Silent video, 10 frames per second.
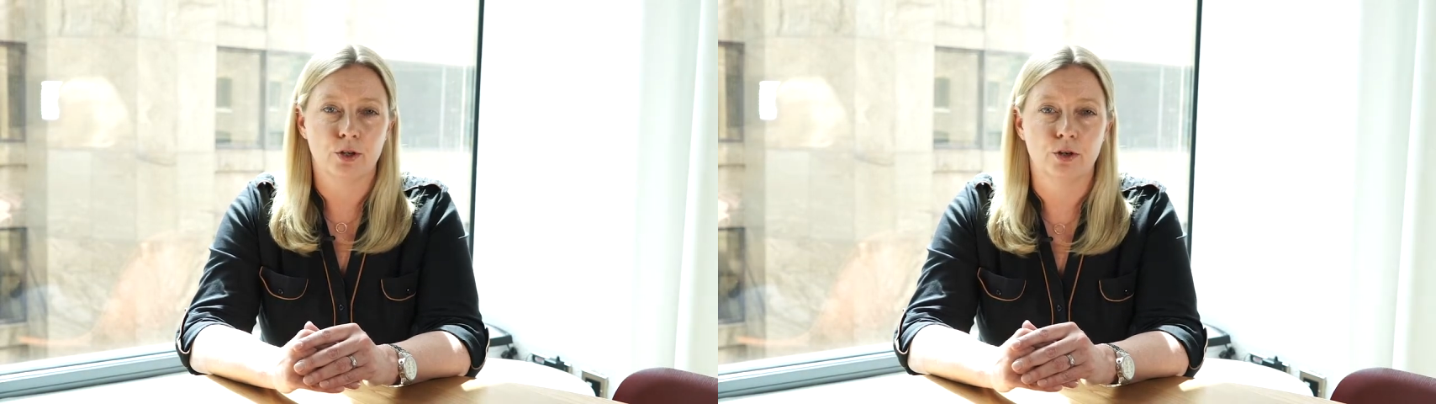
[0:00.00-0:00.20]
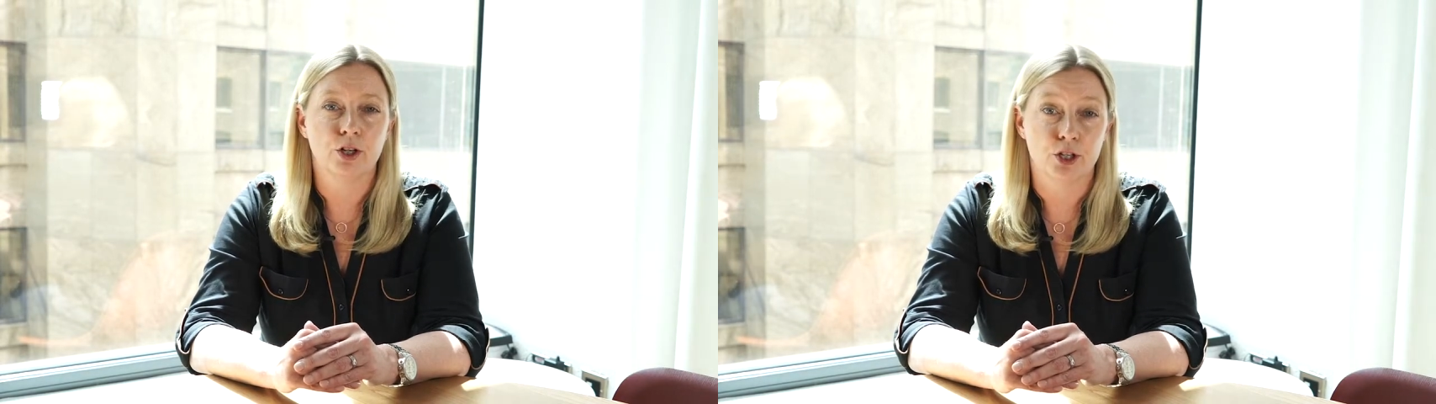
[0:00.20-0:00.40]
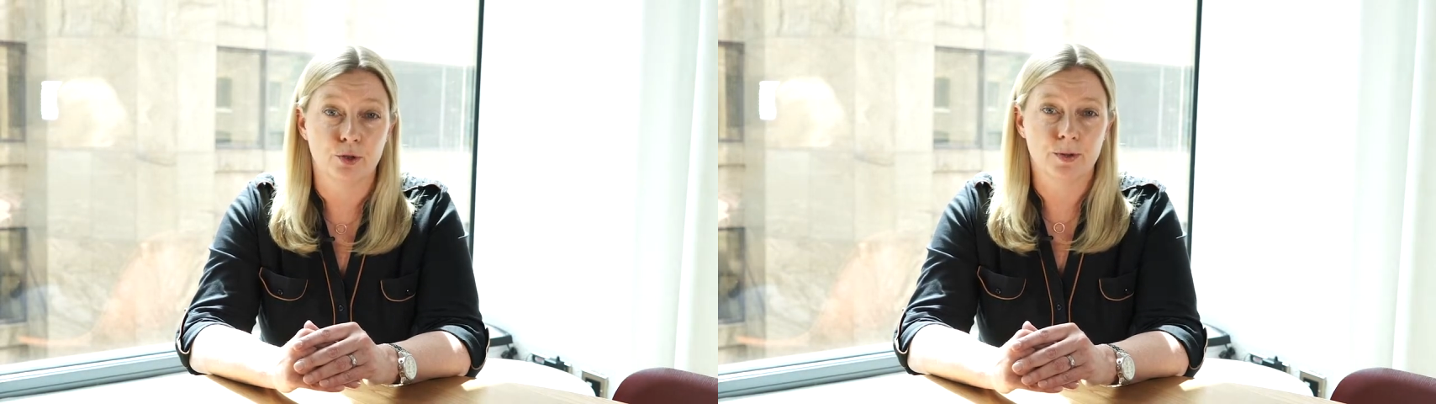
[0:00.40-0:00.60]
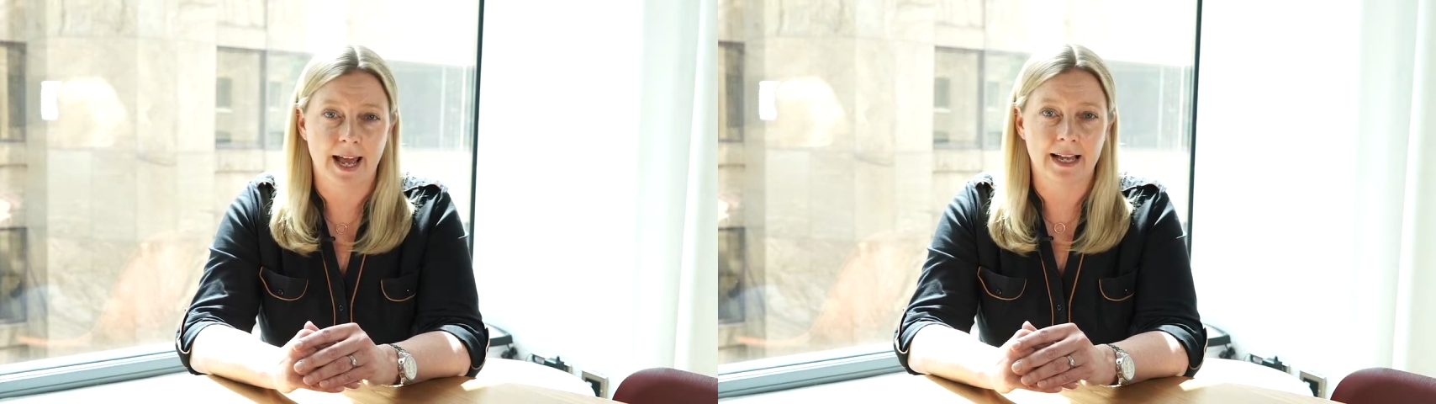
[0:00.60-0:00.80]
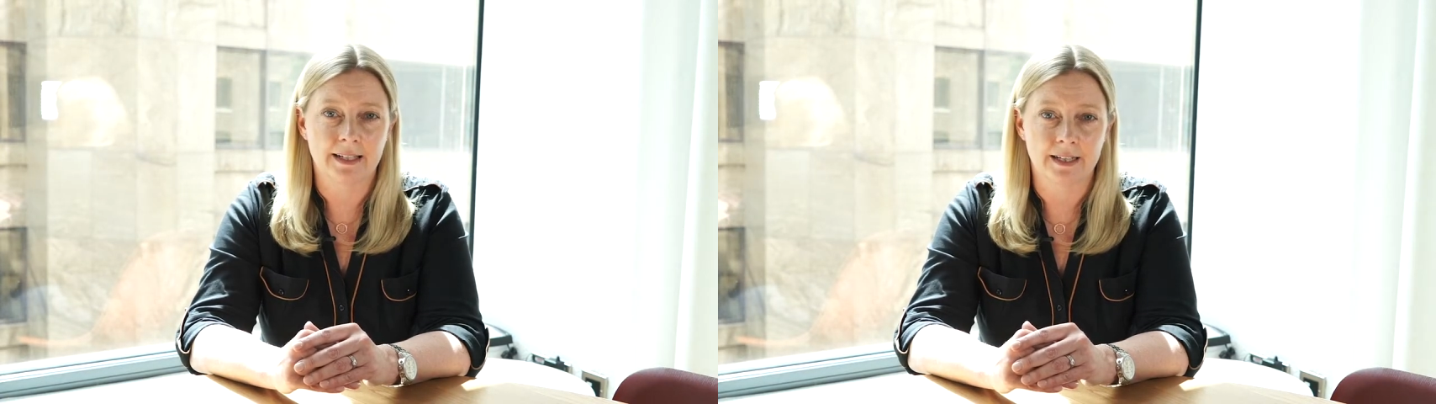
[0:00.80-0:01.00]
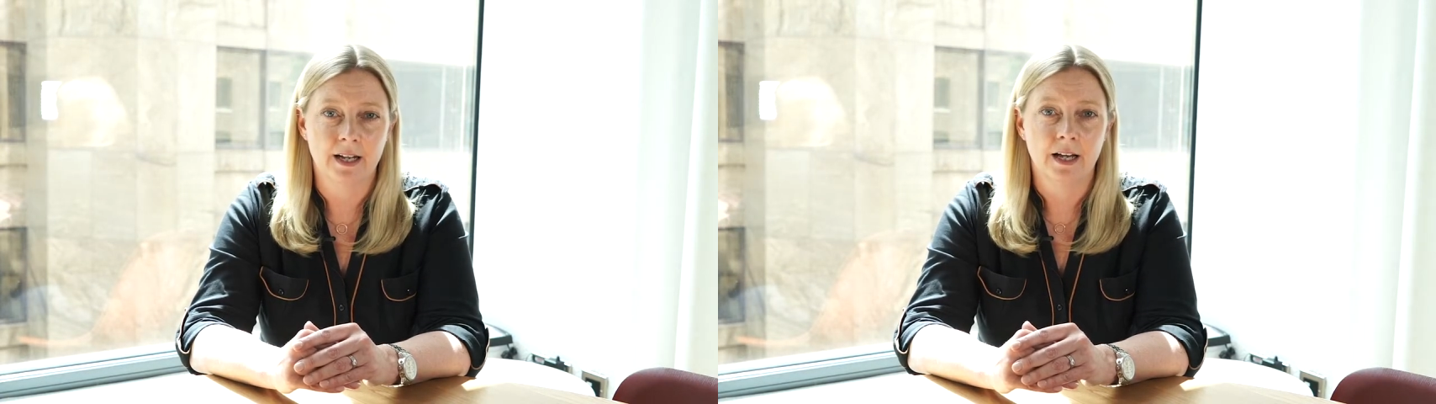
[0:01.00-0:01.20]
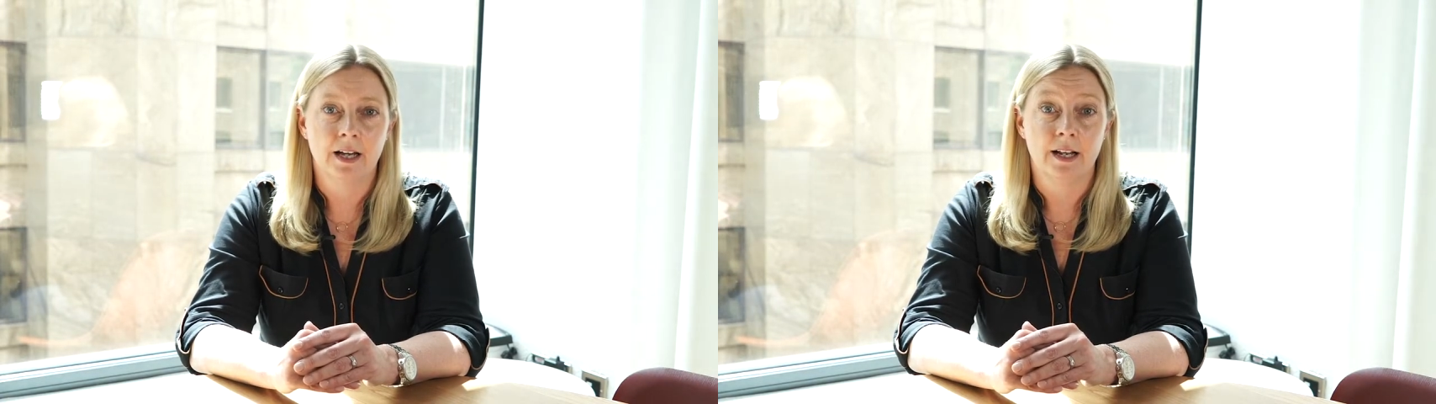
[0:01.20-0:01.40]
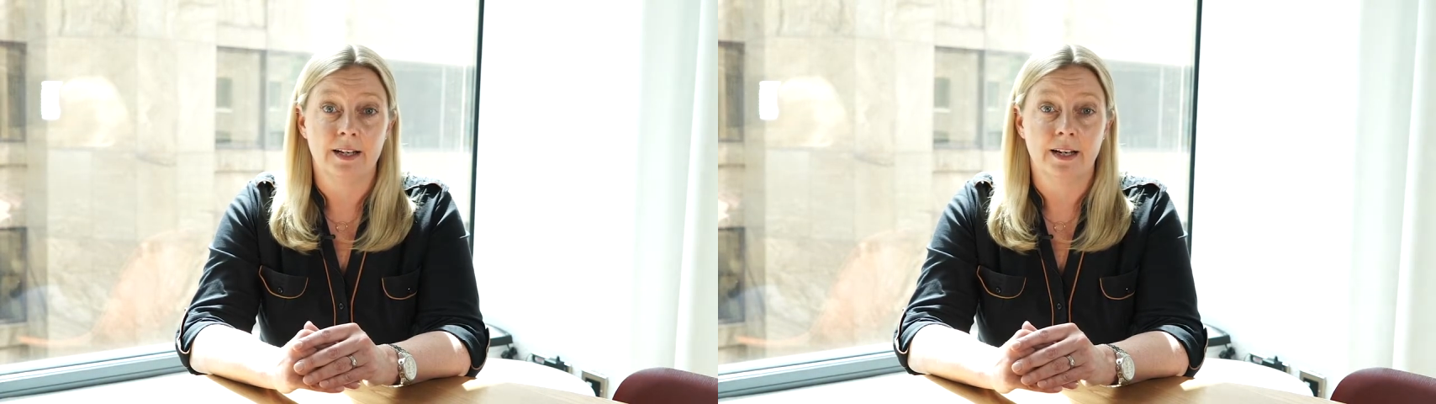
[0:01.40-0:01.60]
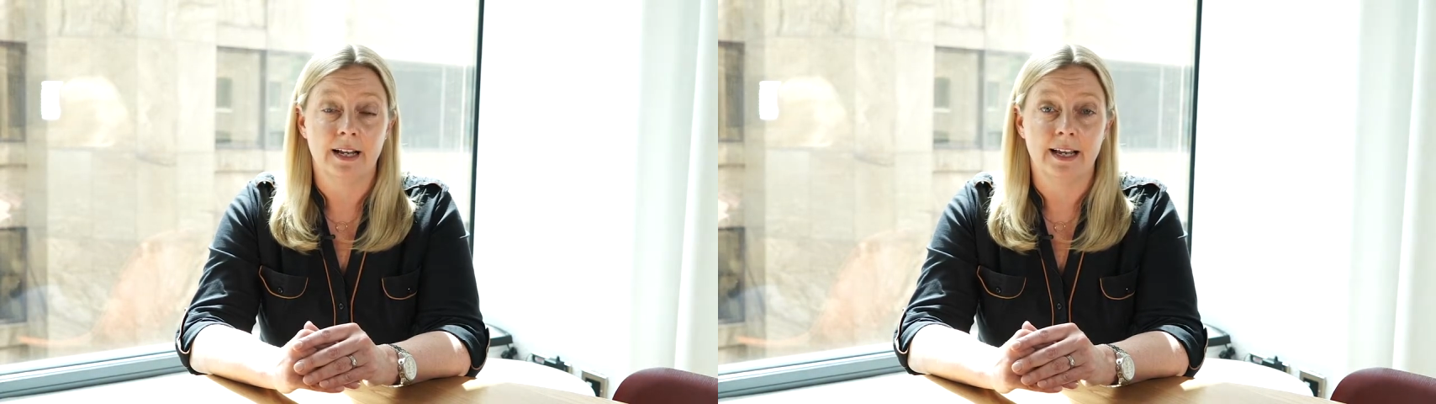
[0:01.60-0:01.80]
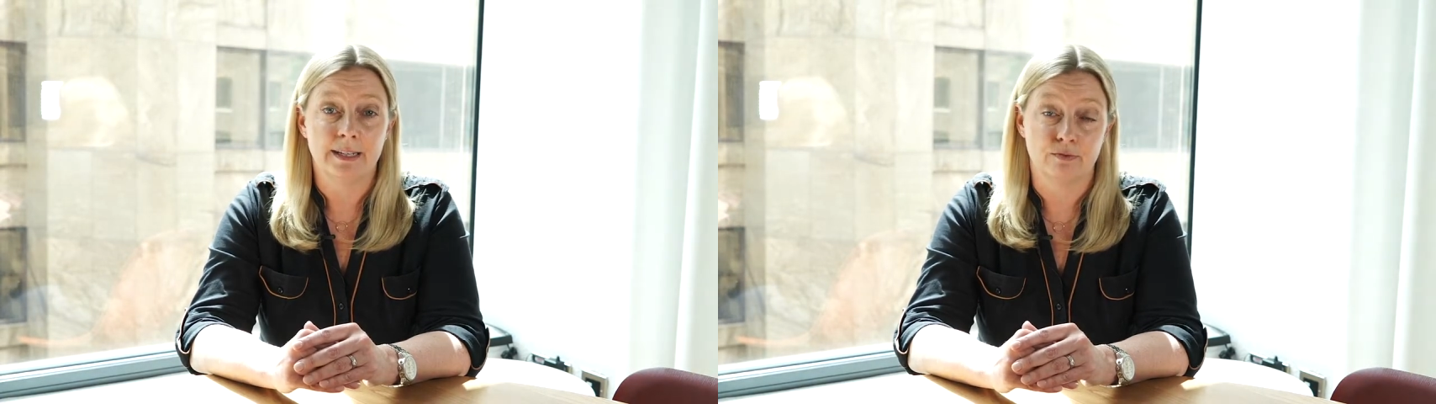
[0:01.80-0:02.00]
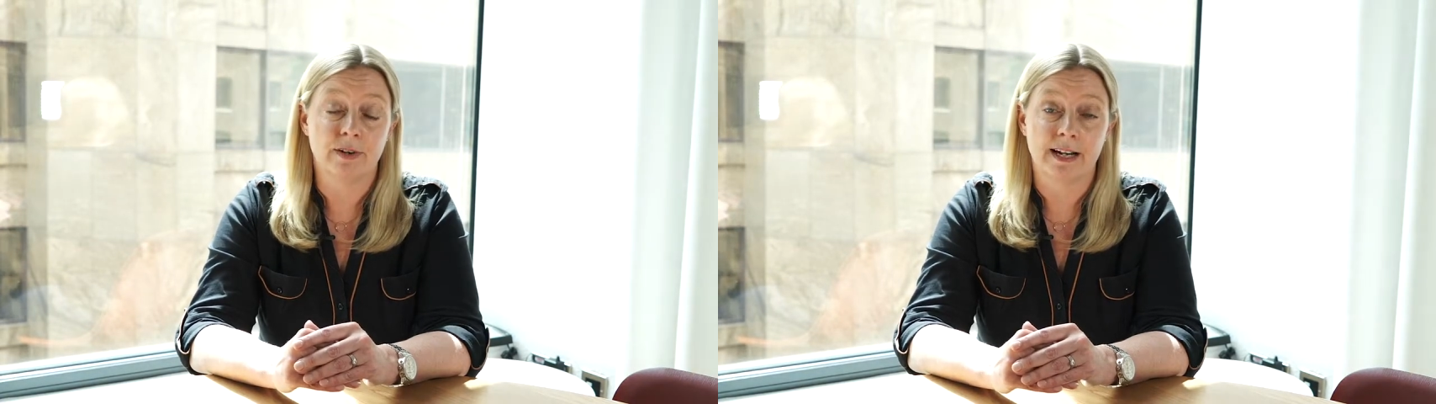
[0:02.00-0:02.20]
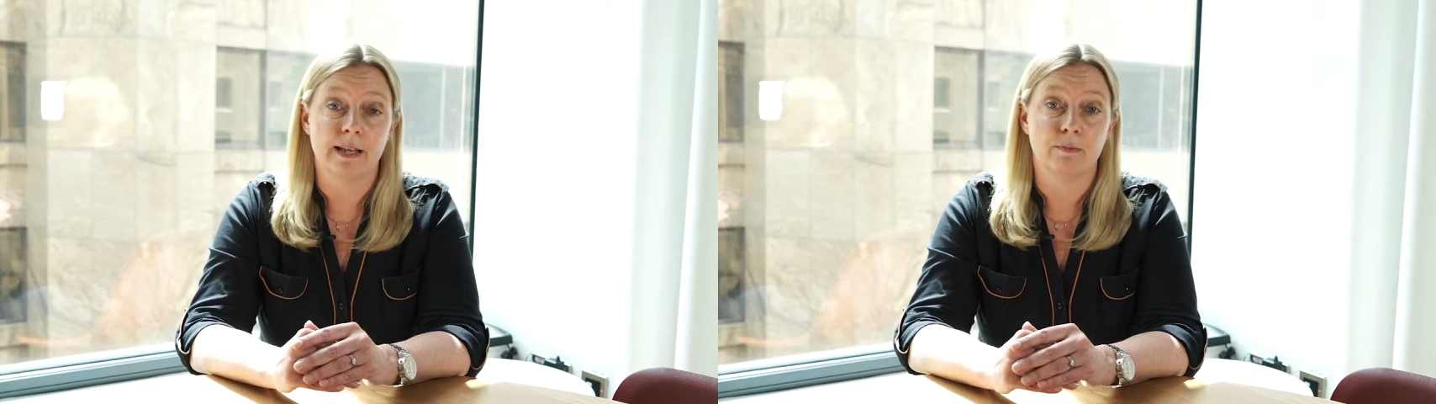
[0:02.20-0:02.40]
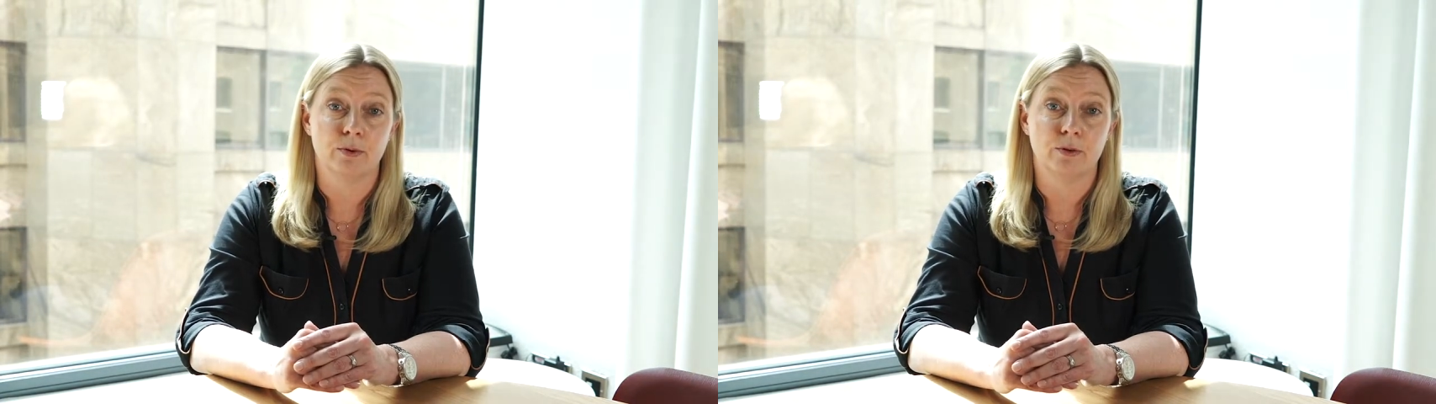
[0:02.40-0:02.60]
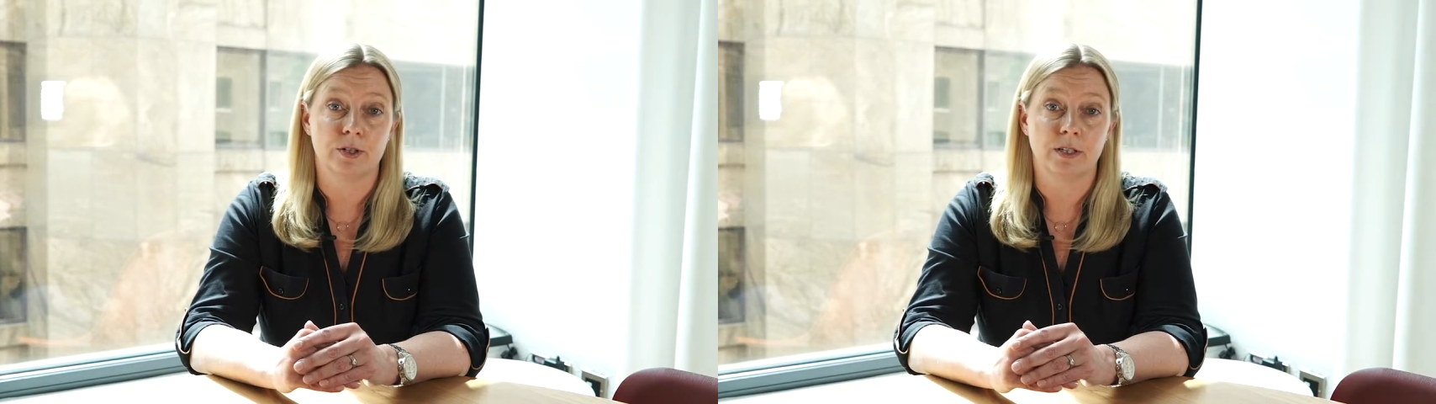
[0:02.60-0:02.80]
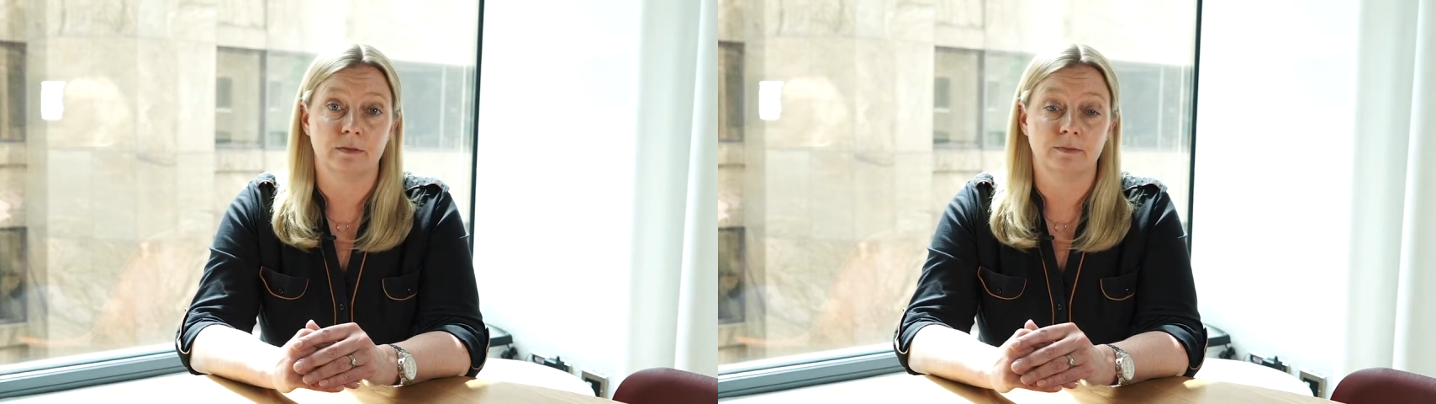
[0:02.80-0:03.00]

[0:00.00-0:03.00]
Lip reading: could do next is really important.